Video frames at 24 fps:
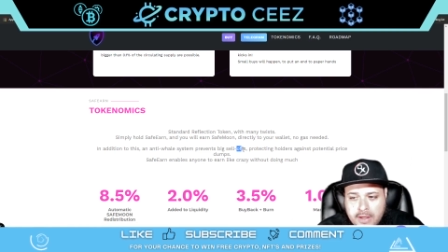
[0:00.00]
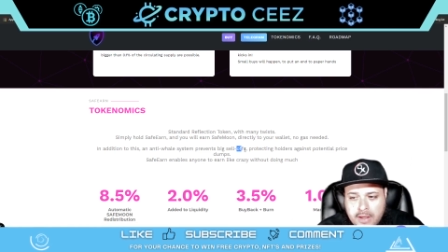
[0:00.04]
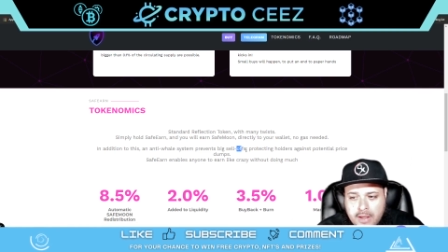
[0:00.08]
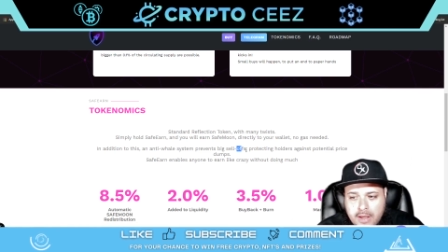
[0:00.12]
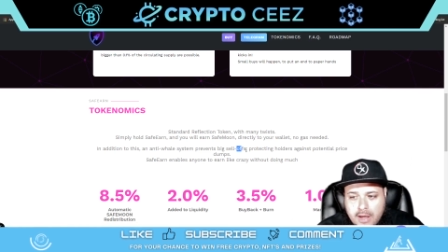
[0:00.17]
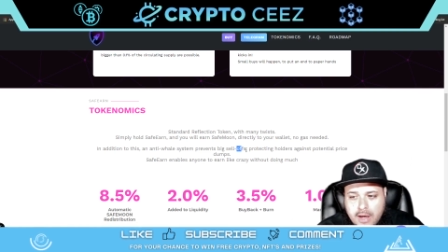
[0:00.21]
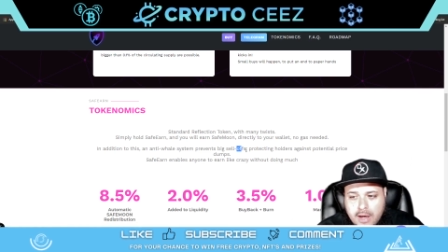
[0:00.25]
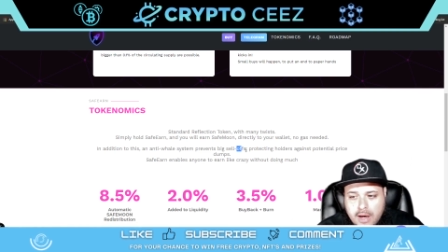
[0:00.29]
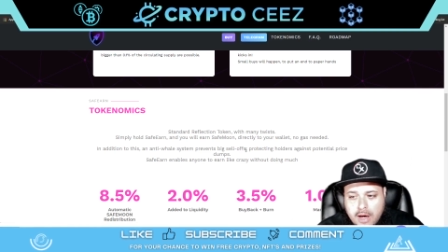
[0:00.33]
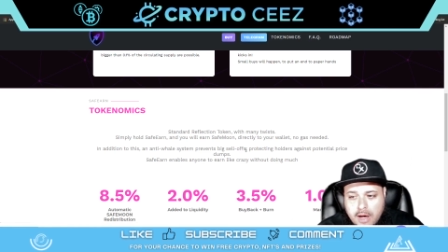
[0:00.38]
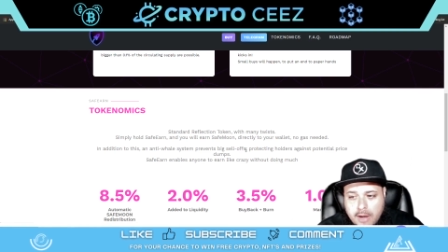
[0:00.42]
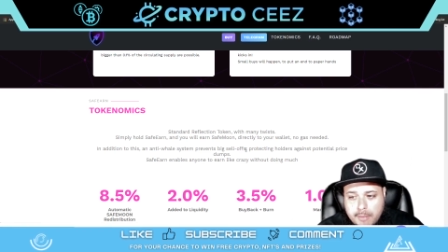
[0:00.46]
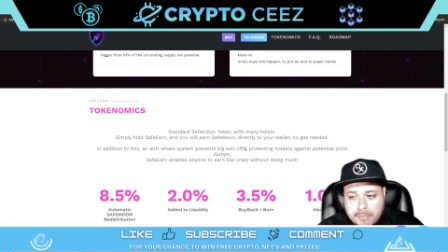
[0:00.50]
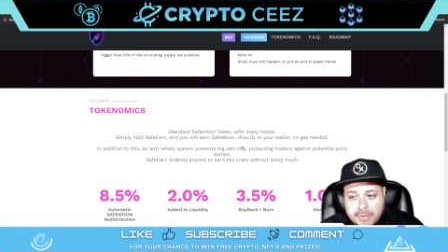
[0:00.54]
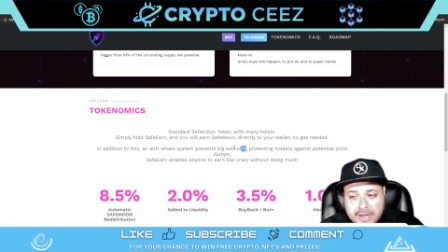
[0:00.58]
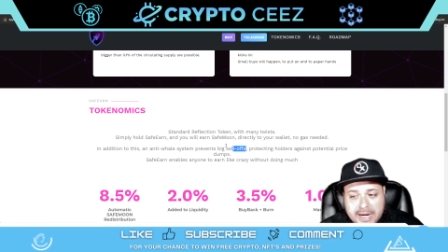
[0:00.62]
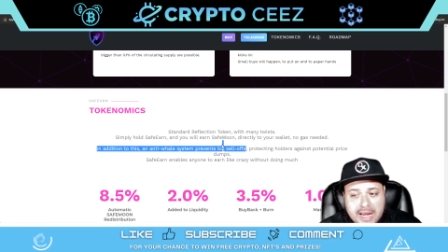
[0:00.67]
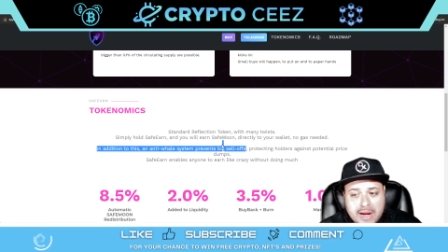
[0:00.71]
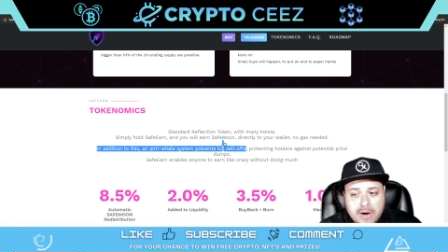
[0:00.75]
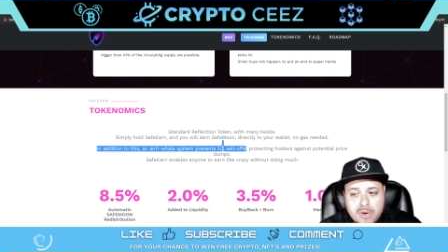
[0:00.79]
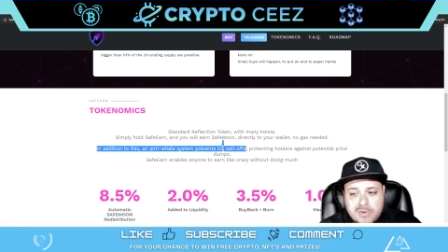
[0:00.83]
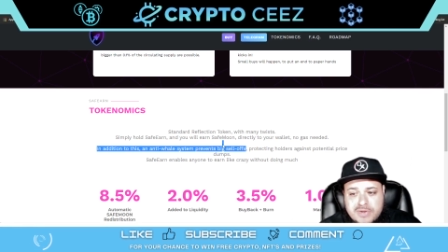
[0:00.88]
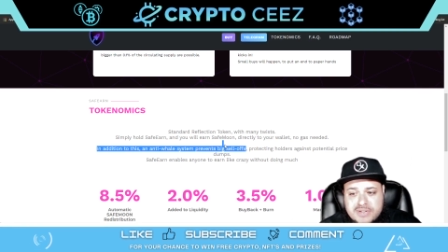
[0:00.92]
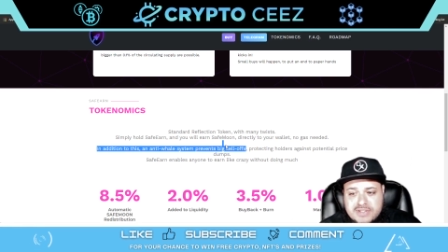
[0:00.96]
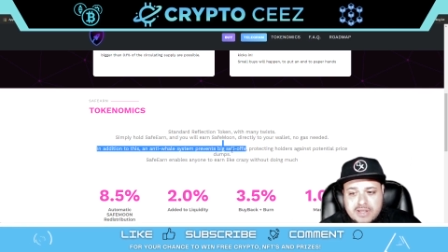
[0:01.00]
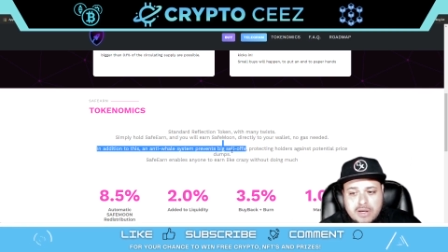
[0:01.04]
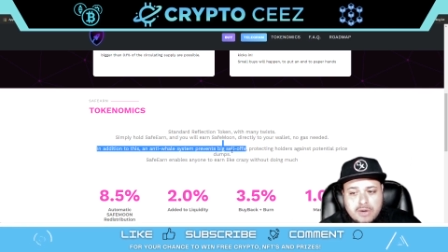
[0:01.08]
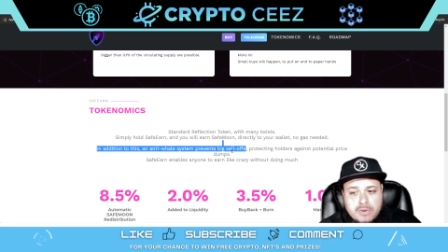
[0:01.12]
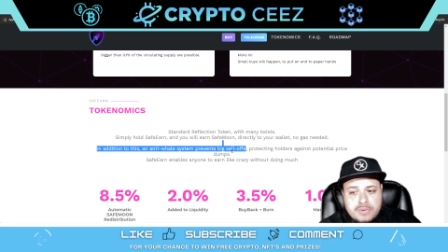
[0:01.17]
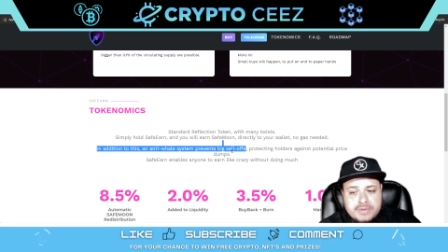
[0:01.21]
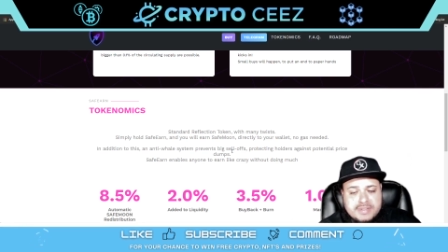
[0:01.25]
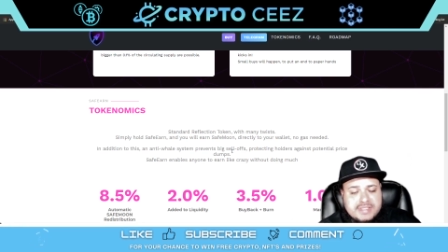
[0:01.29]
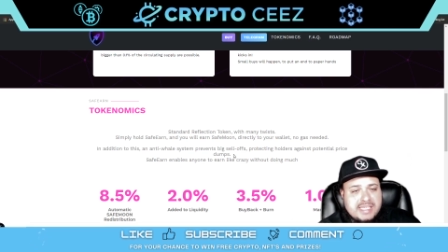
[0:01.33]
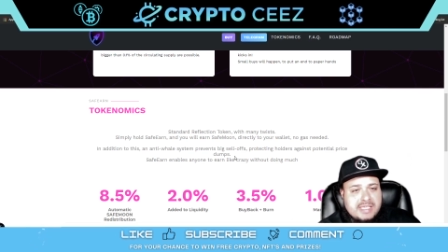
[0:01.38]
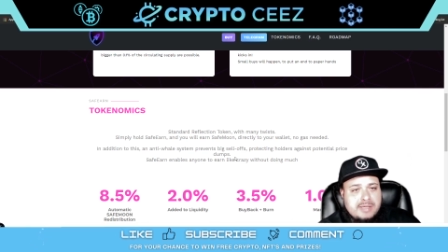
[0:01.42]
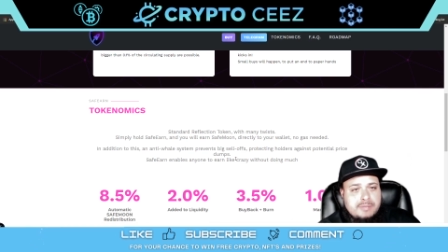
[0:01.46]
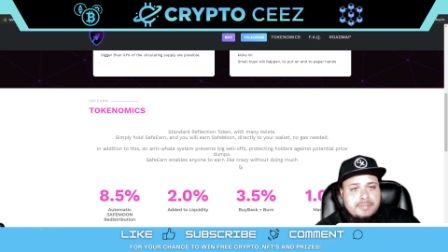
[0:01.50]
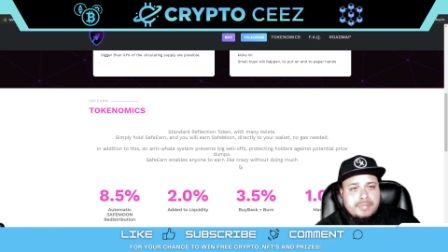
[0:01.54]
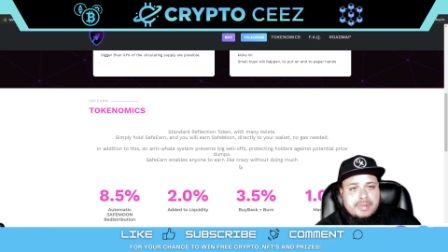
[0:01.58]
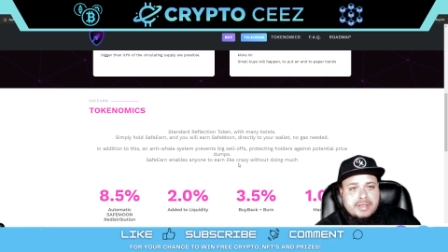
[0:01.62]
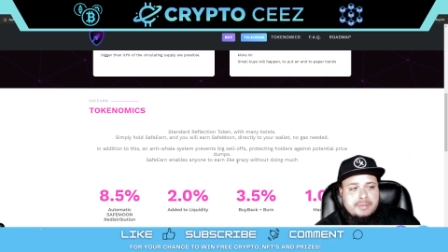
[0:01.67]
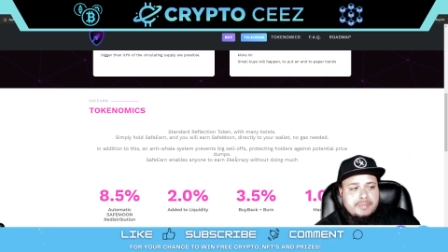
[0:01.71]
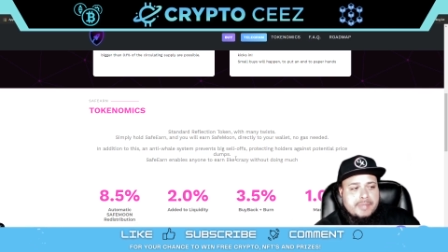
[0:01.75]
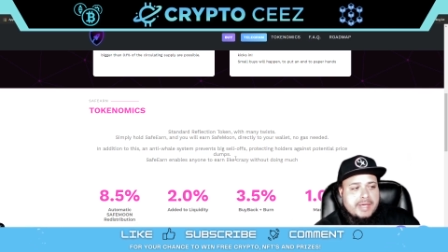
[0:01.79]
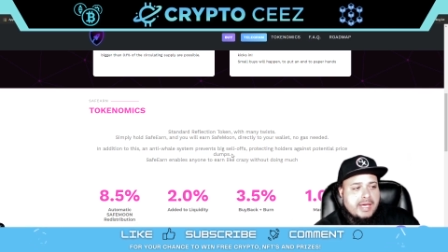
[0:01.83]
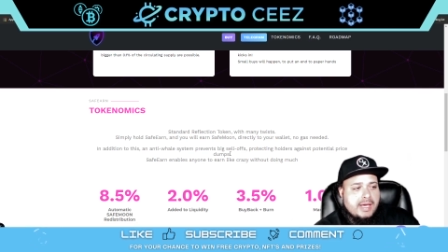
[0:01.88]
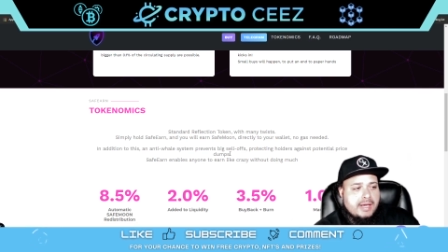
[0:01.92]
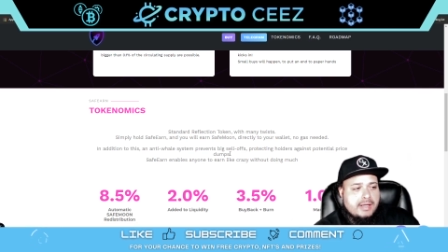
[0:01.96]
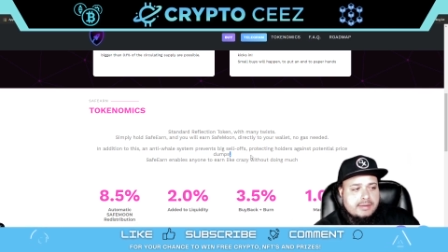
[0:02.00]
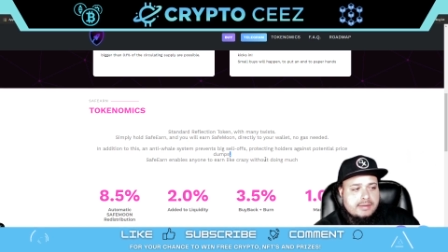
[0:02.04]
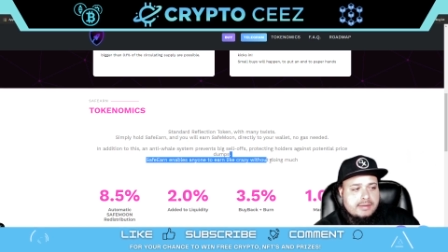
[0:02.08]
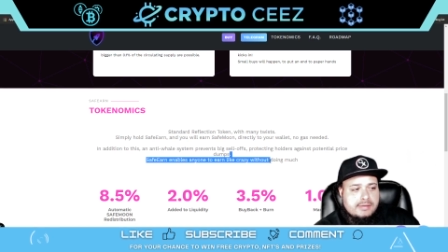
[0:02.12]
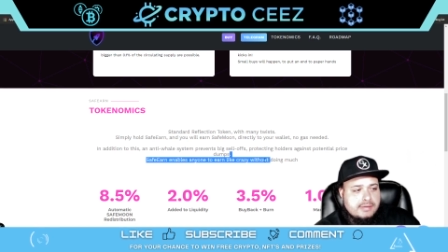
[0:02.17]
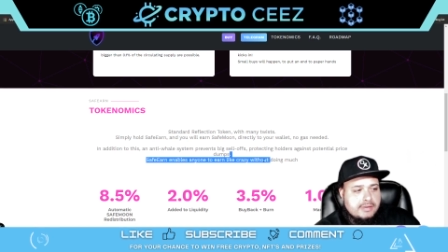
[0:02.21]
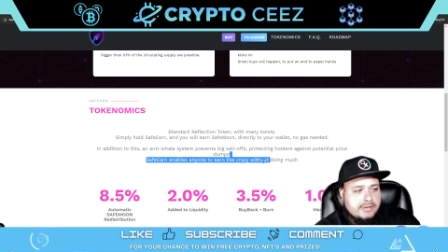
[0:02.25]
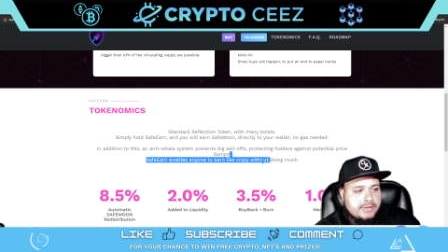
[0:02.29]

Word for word: But I always keep big bags.